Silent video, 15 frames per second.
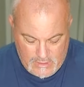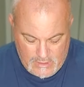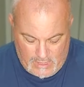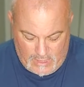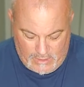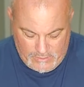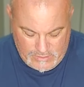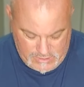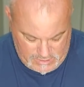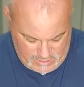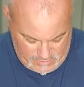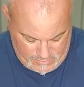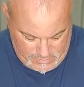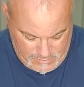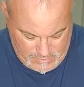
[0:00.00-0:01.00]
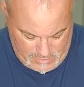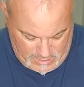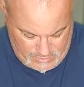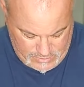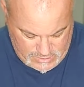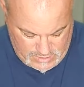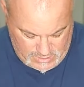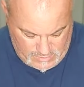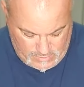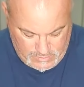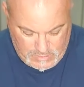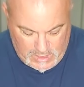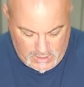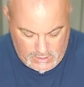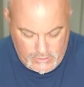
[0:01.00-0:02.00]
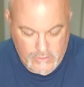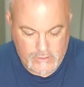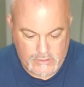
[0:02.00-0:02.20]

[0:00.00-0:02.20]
I would stick with mono.